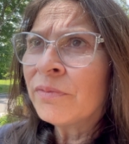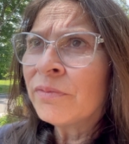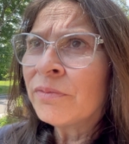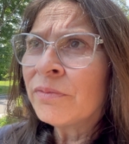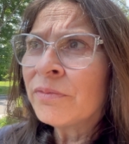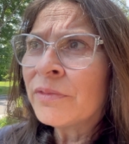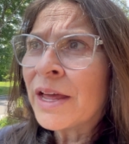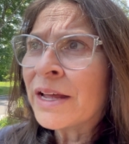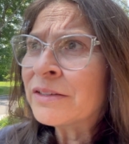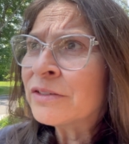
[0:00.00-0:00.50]

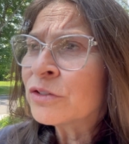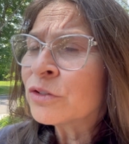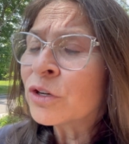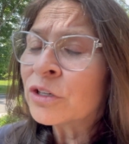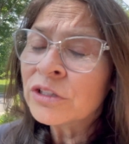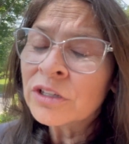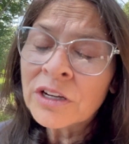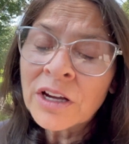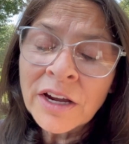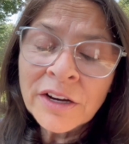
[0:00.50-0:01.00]
that's
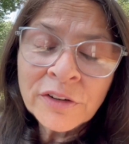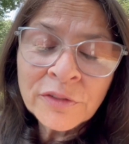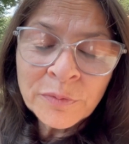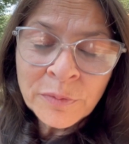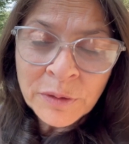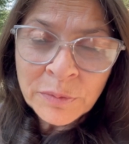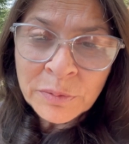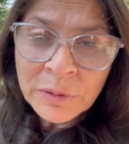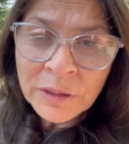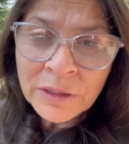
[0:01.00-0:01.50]
not the kind of
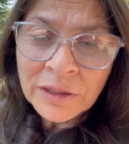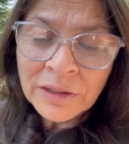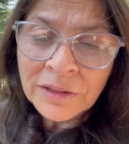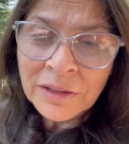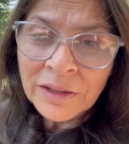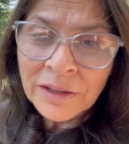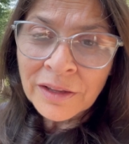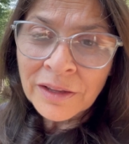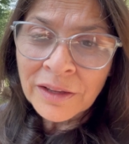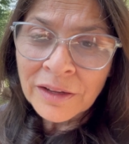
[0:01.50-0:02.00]
people
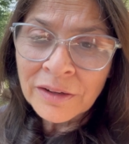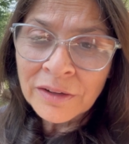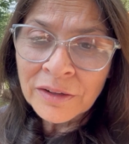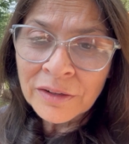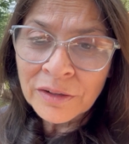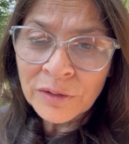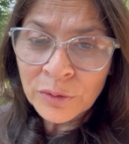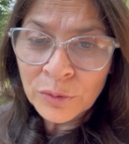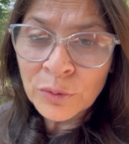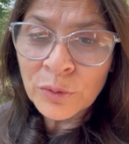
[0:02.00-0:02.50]

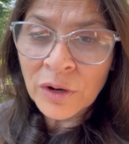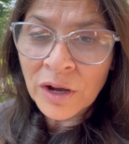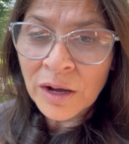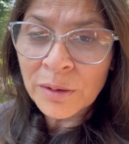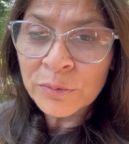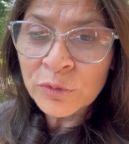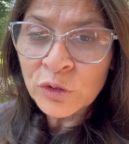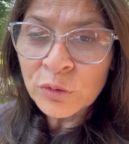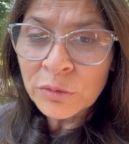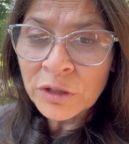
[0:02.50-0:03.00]
who
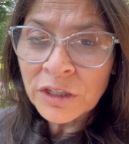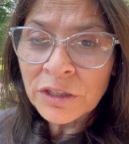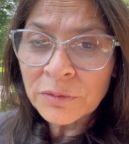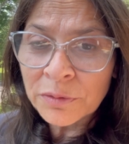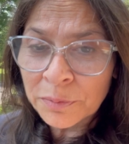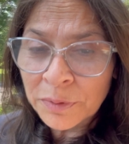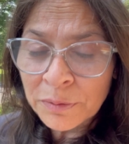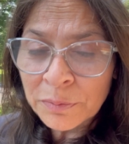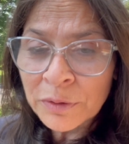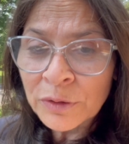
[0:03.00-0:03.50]
come to me. The
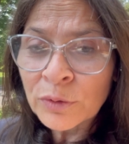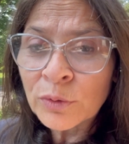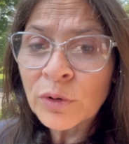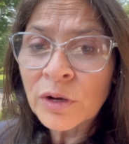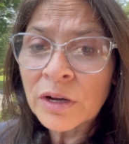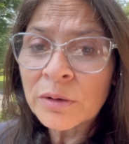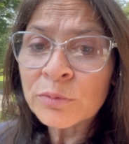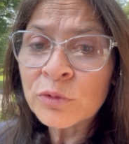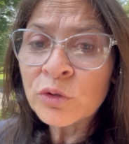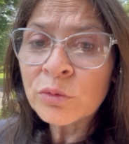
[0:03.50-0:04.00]
people who
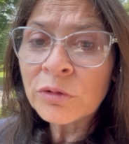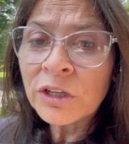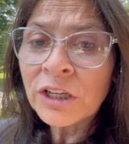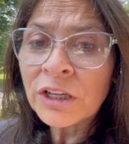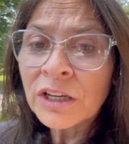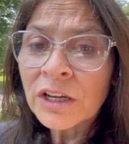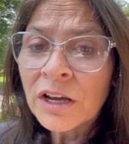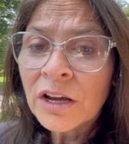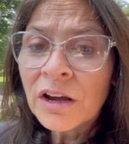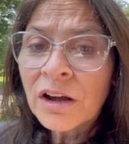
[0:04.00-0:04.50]
come to me
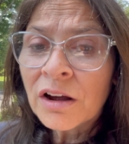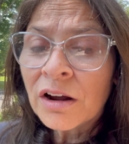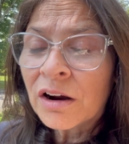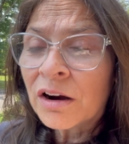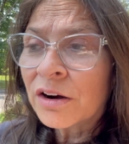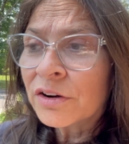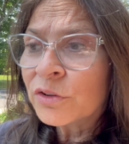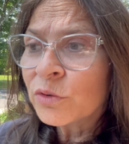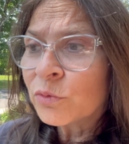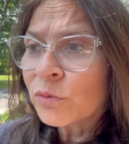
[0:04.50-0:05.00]

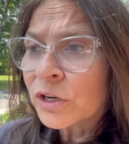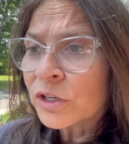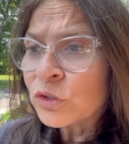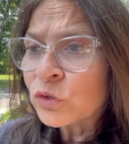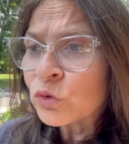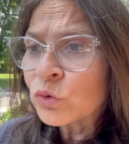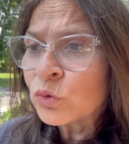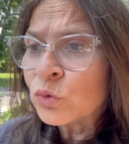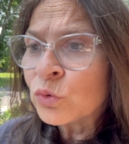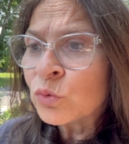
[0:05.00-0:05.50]
are the
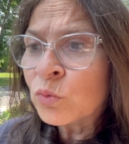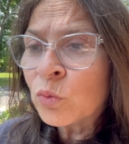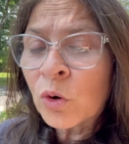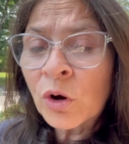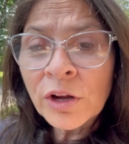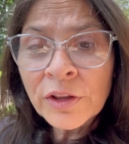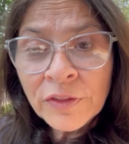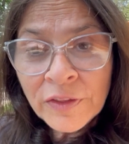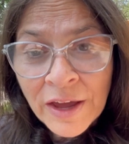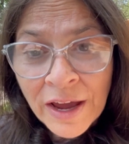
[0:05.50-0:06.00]
ones who
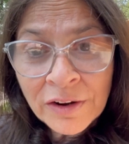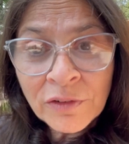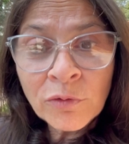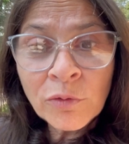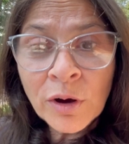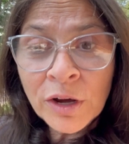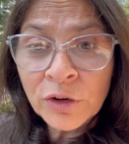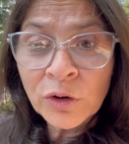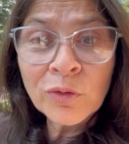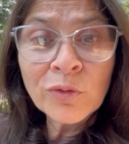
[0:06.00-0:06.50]
want that
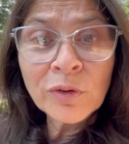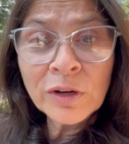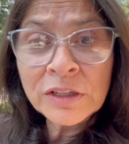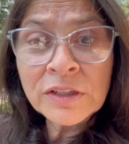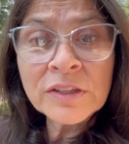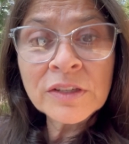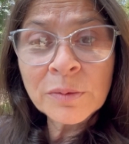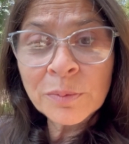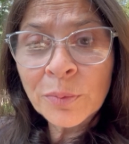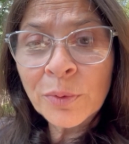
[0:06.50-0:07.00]
one-on-one
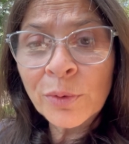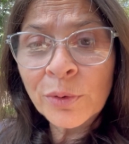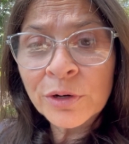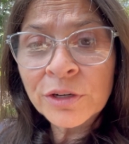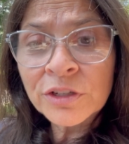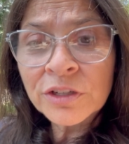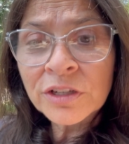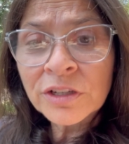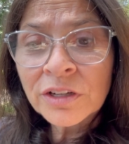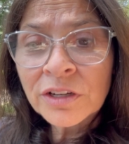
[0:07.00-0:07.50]

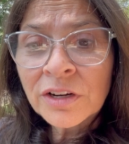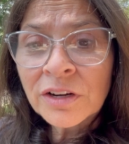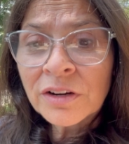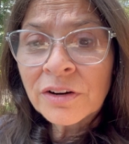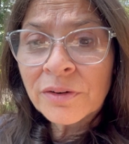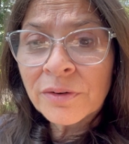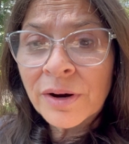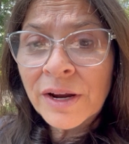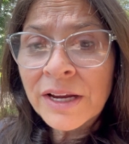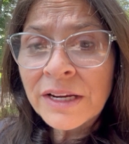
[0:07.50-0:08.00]
support,
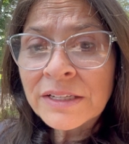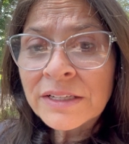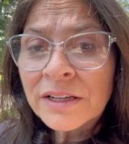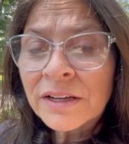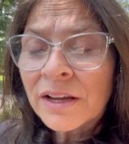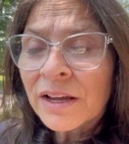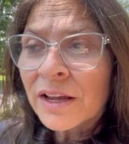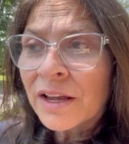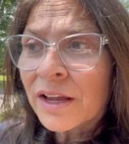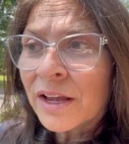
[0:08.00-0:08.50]
right?
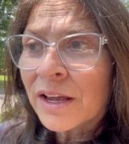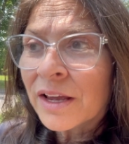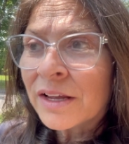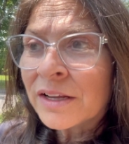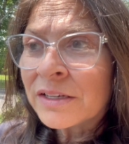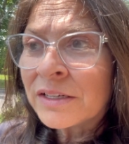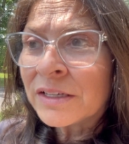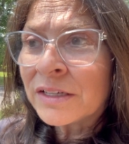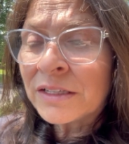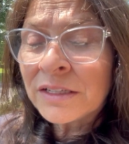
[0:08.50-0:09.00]

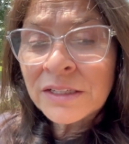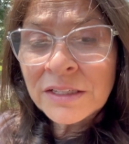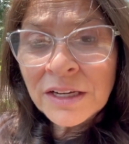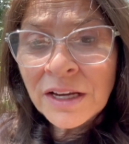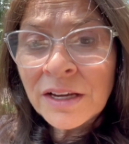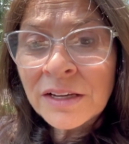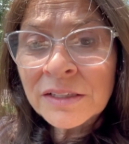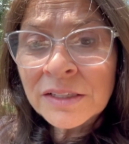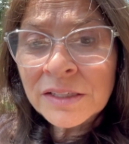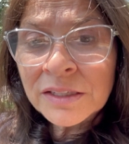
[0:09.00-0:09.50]
And it
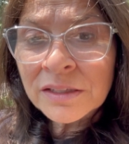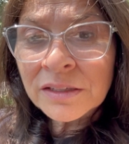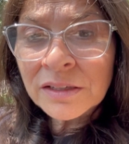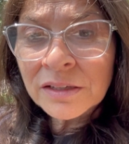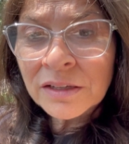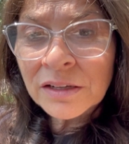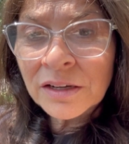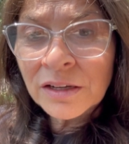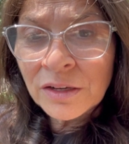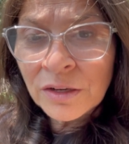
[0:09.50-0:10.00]
takes
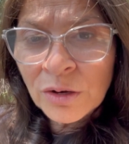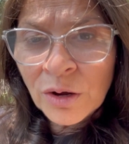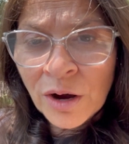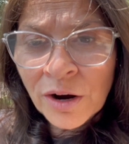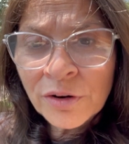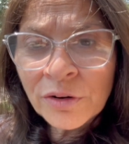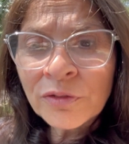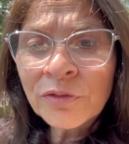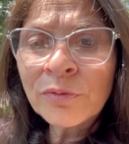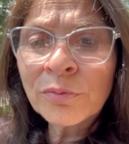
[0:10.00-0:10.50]
a
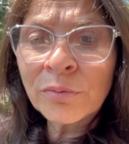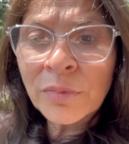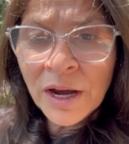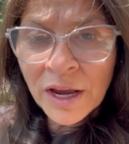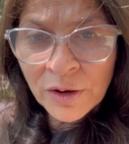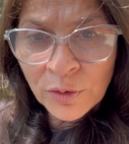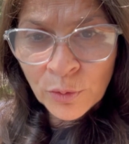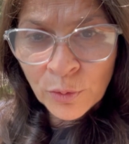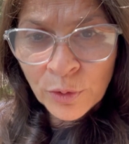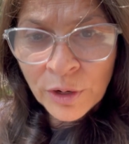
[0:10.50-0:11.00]
lot of
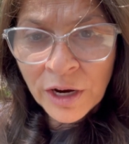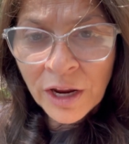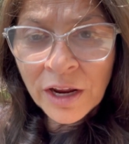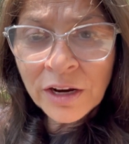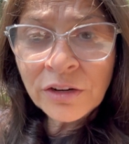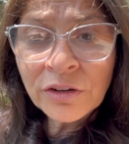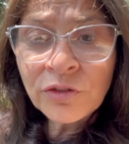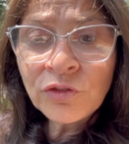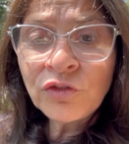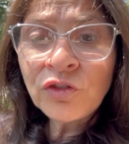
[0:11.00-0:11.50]
my own
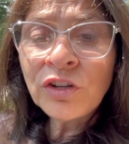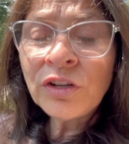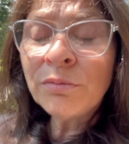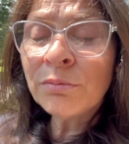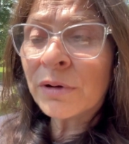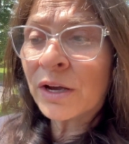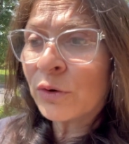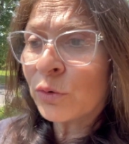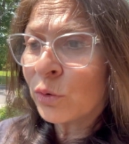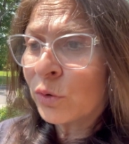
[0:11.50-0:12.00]
energy,
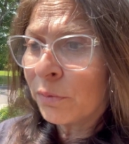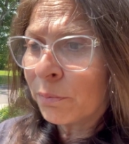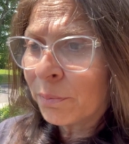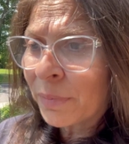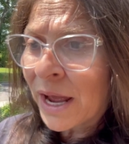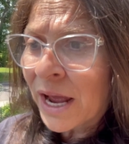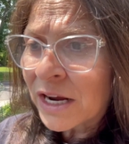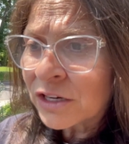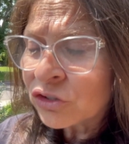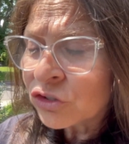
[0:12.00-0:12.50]
my own
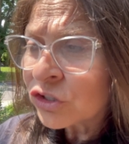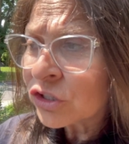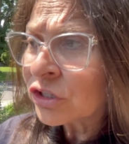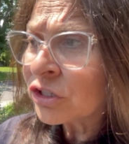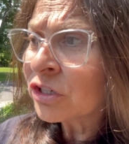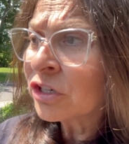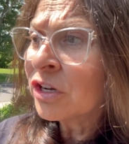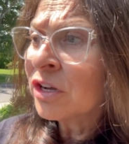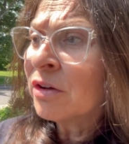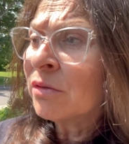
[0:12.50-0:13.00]

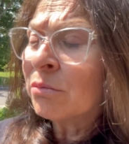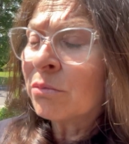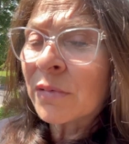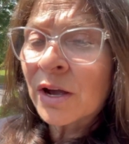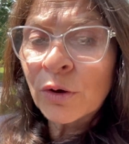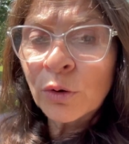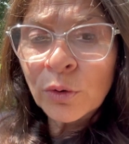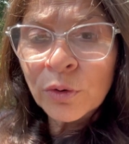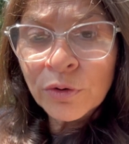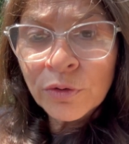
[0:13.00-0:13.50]
passion,
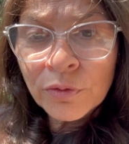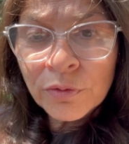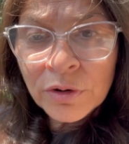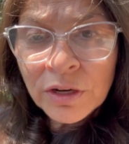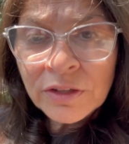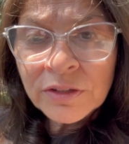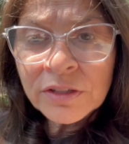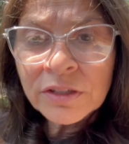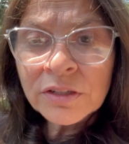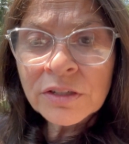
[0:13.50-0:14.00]
my own
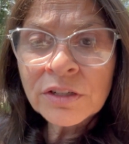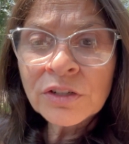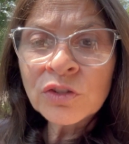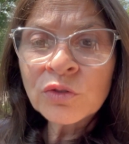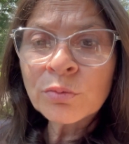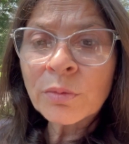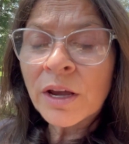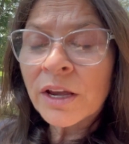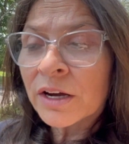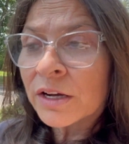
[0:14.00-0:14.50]

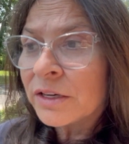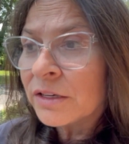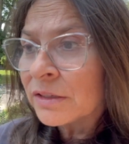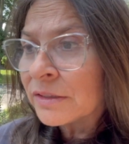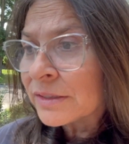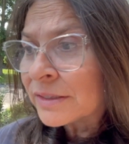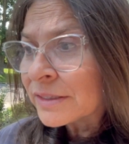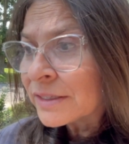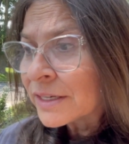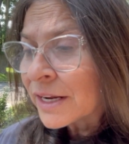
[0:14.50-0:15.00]
research, my
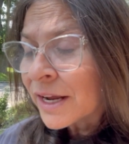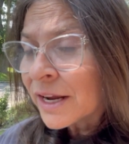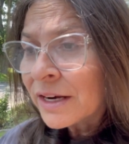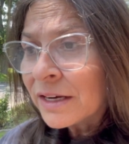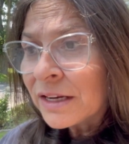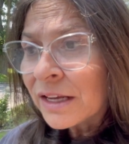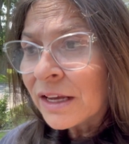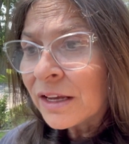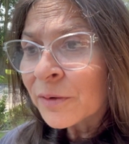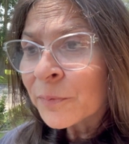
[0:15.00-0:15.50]

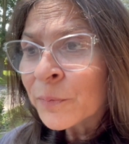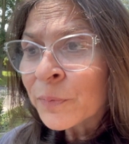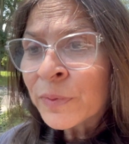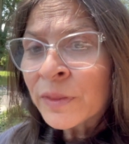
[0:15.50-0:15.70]
understanding,